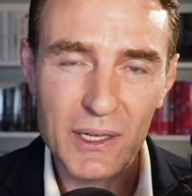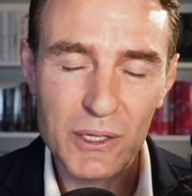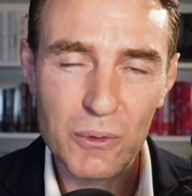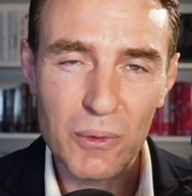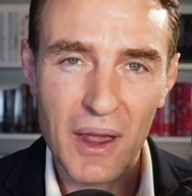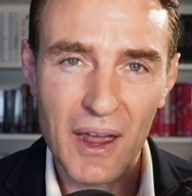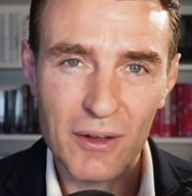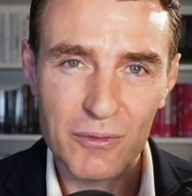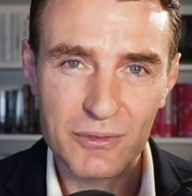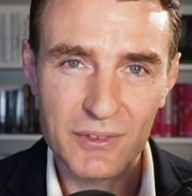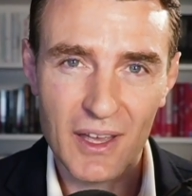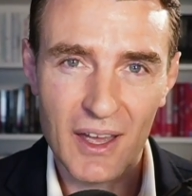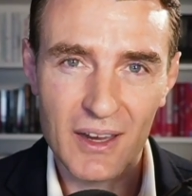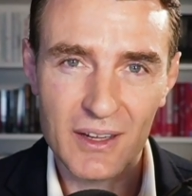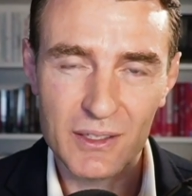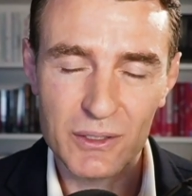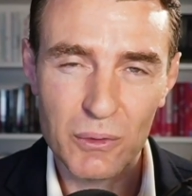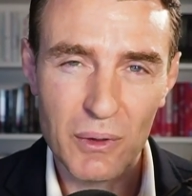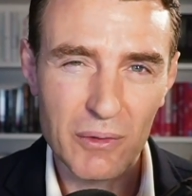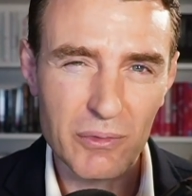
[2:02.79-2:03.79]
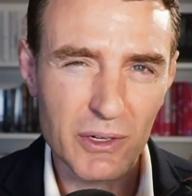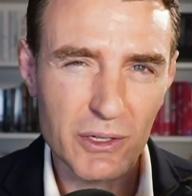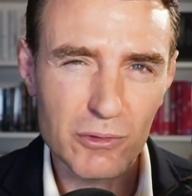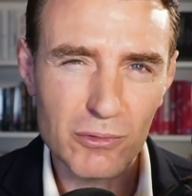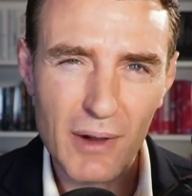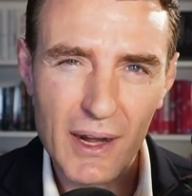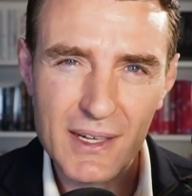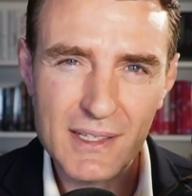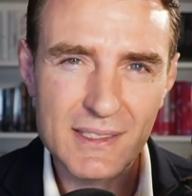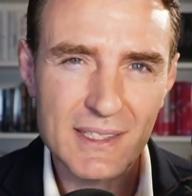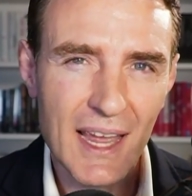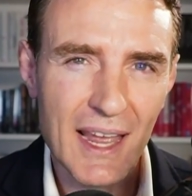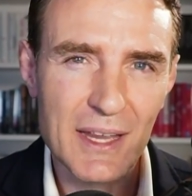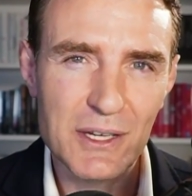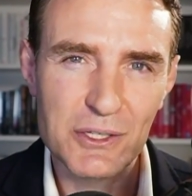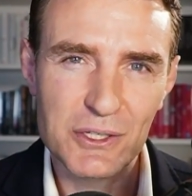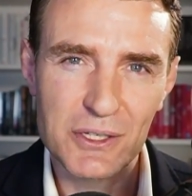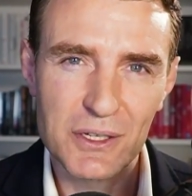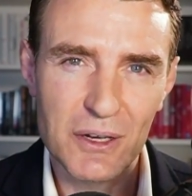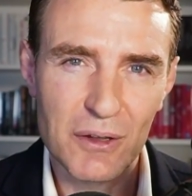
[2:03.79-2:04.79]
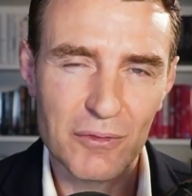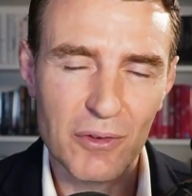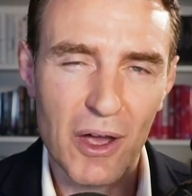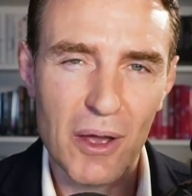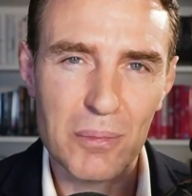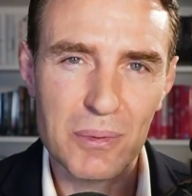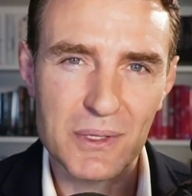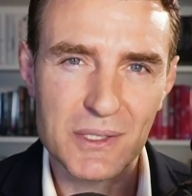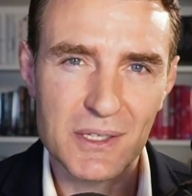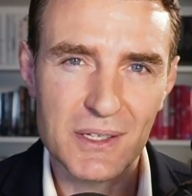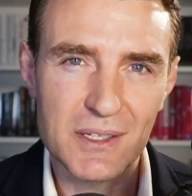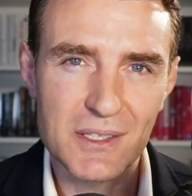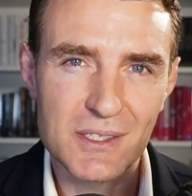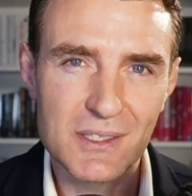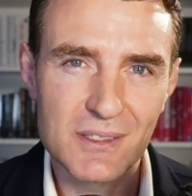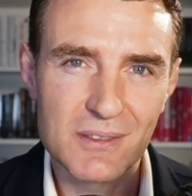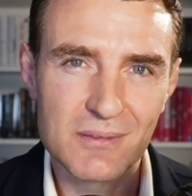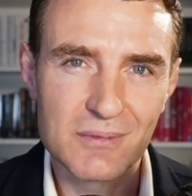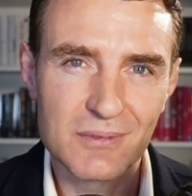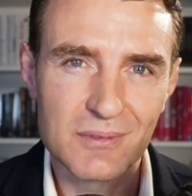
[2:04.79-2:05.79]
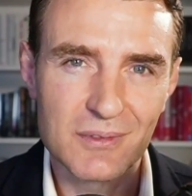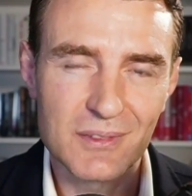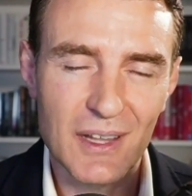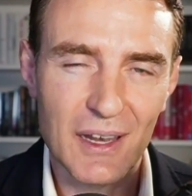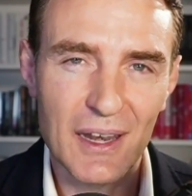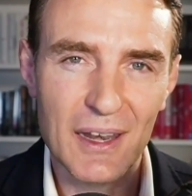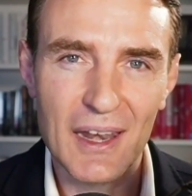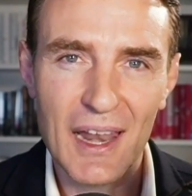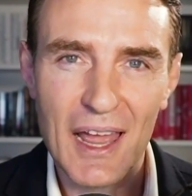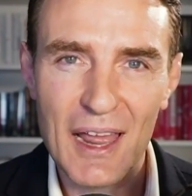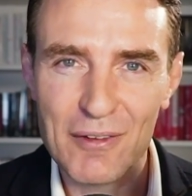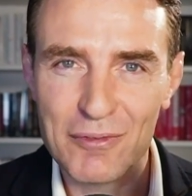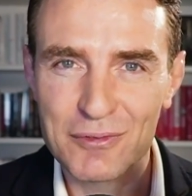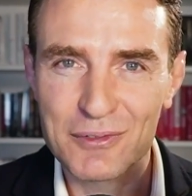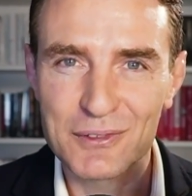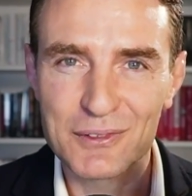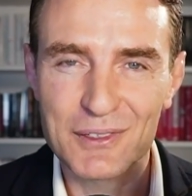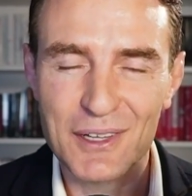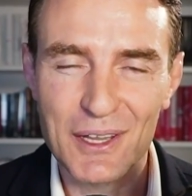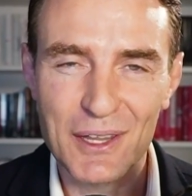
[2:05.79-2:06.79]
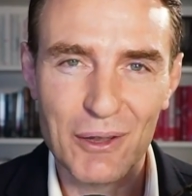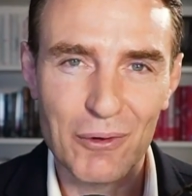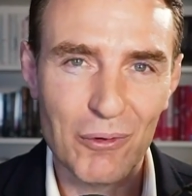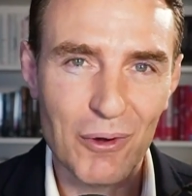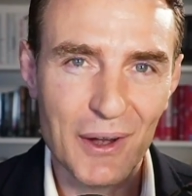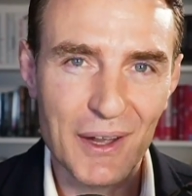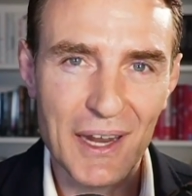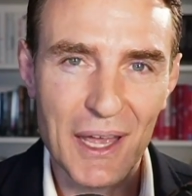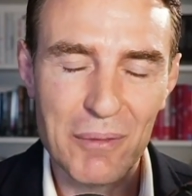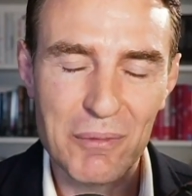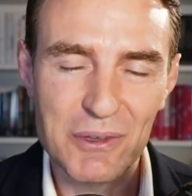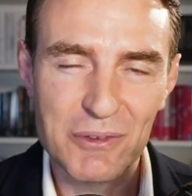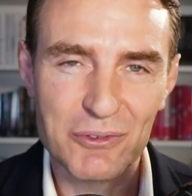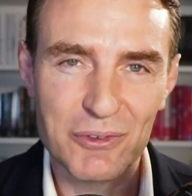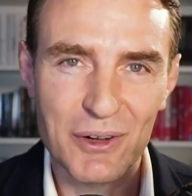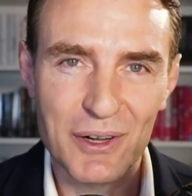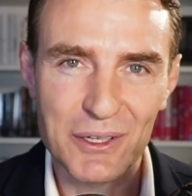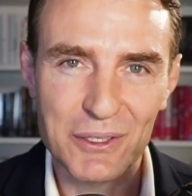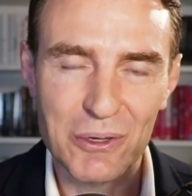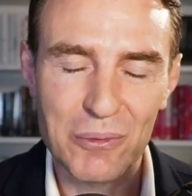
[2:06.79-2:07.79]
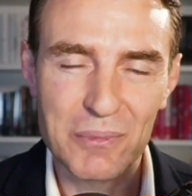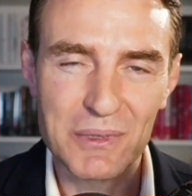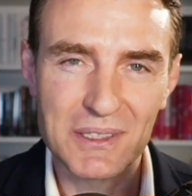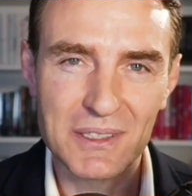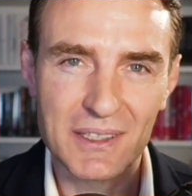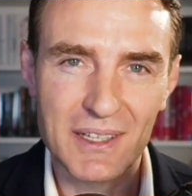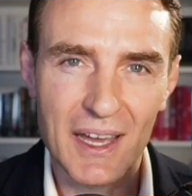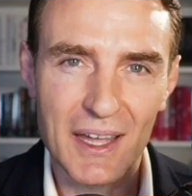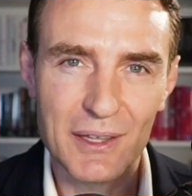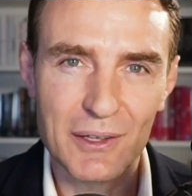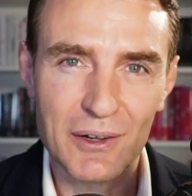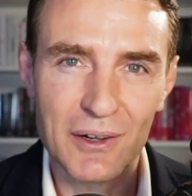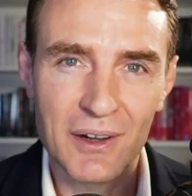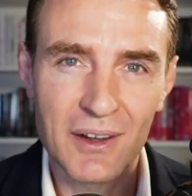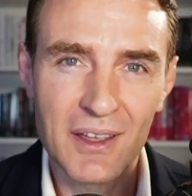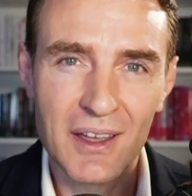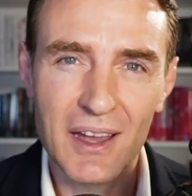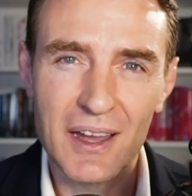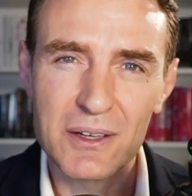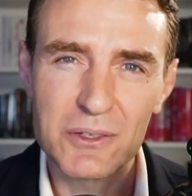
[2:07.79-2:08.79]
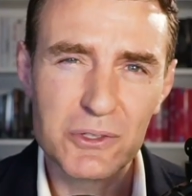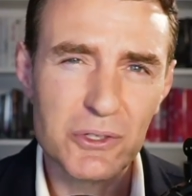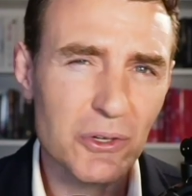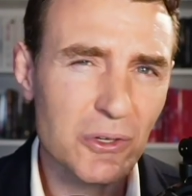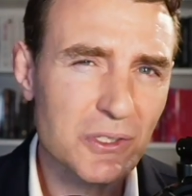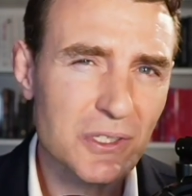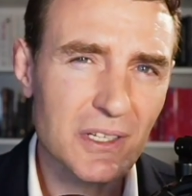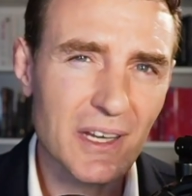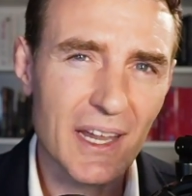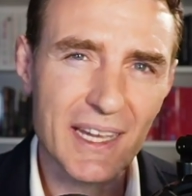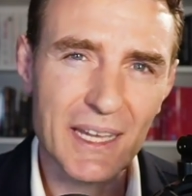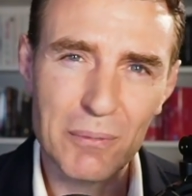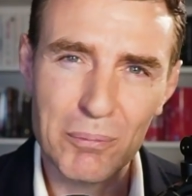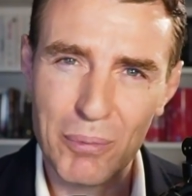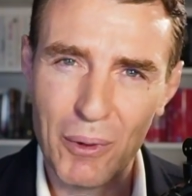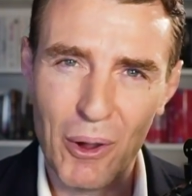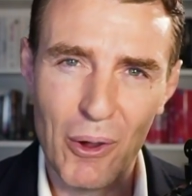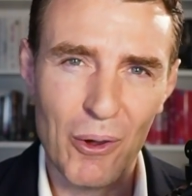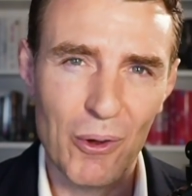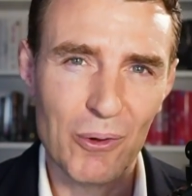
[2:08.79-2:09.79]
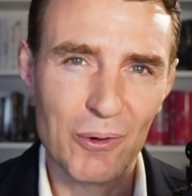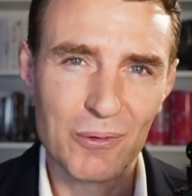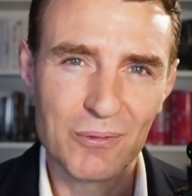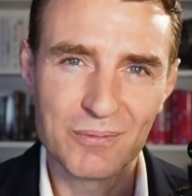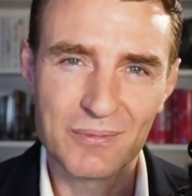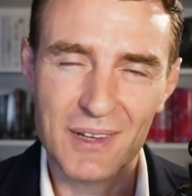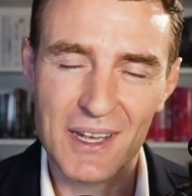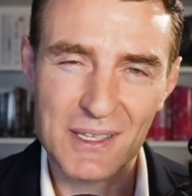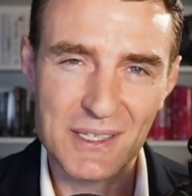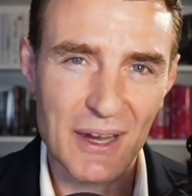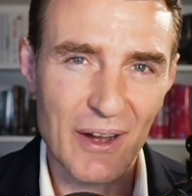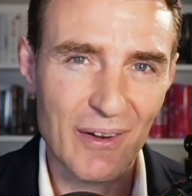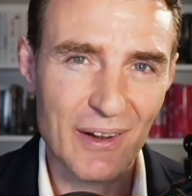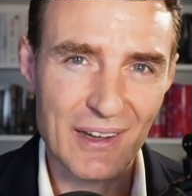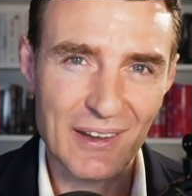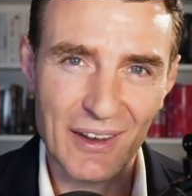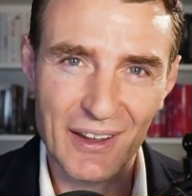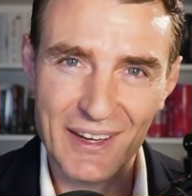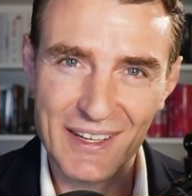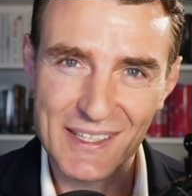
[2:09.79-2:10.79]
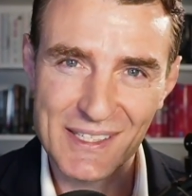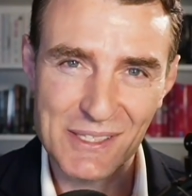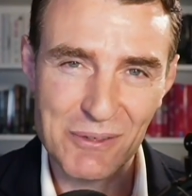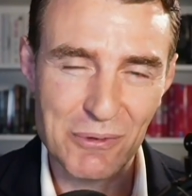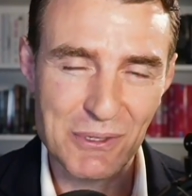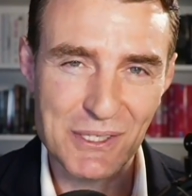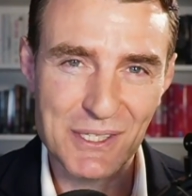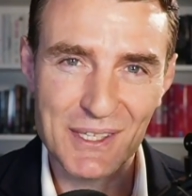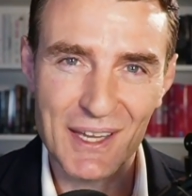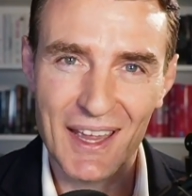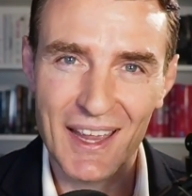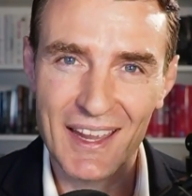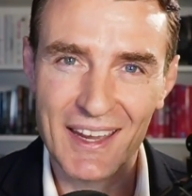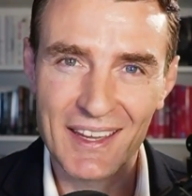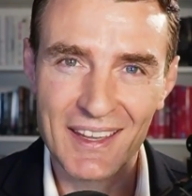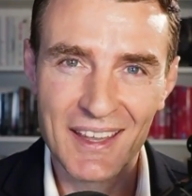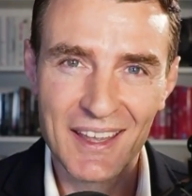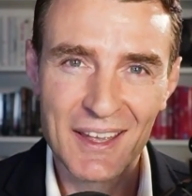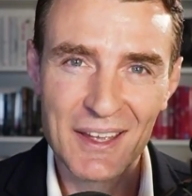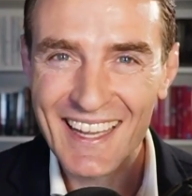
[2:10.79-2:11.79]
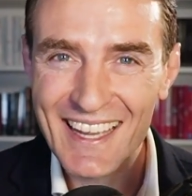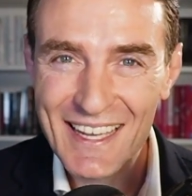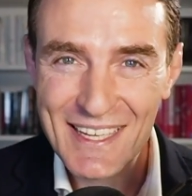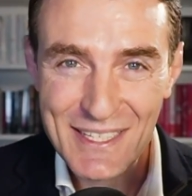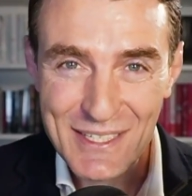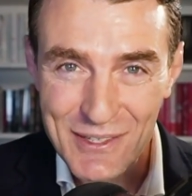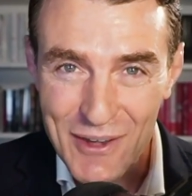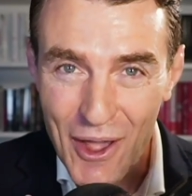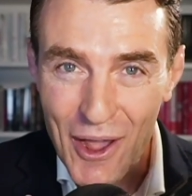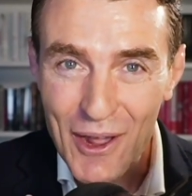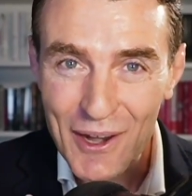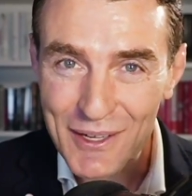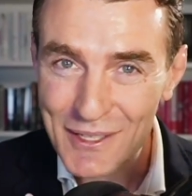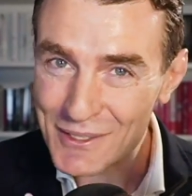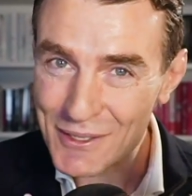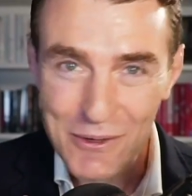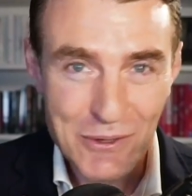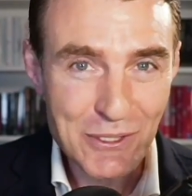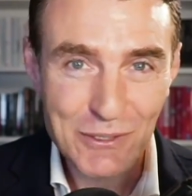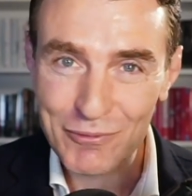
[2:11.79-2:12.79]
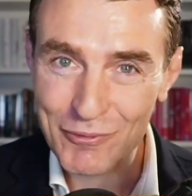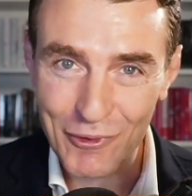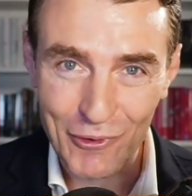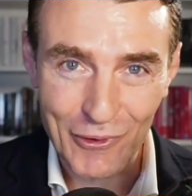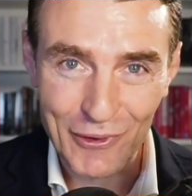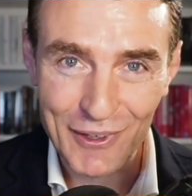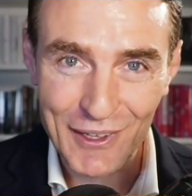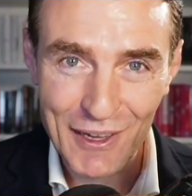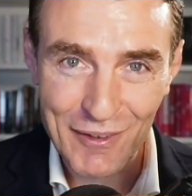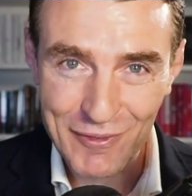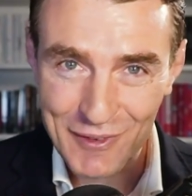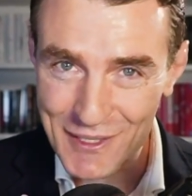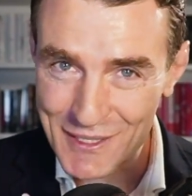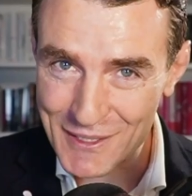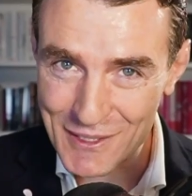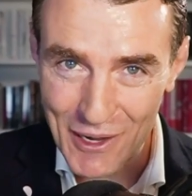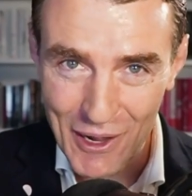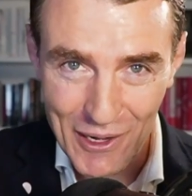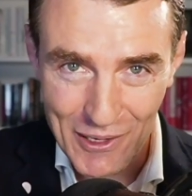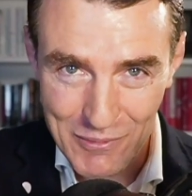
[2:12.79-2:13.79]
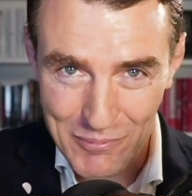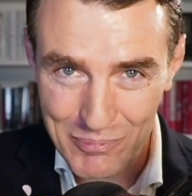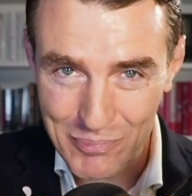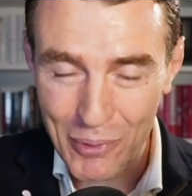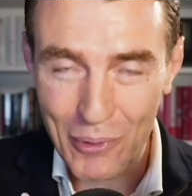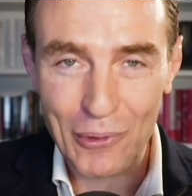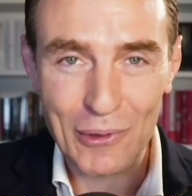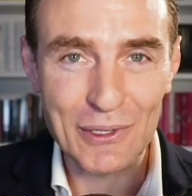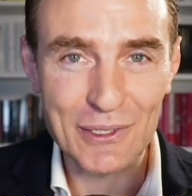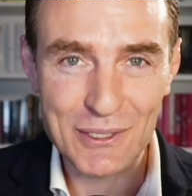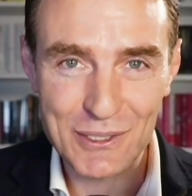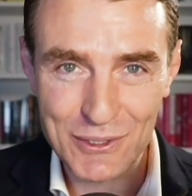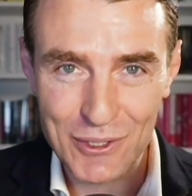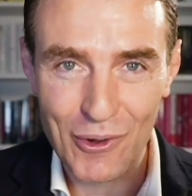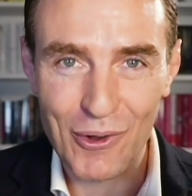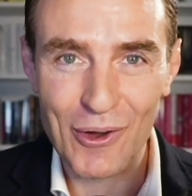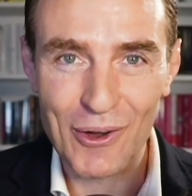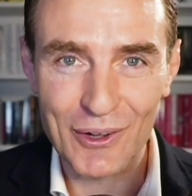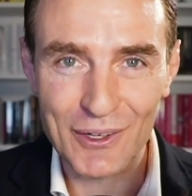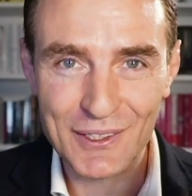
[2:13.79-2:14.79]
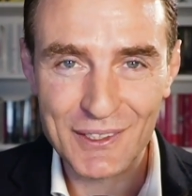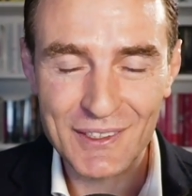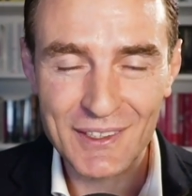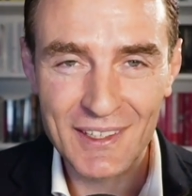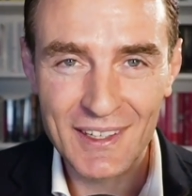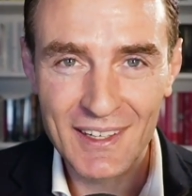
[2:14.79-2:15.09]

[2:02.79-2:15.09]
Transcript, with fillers: you have that, you have a great tension of opposites the left and the right hemisphere coming together. And just like a bow, as Heraclitus would say, is not useful if it's not pulled taut.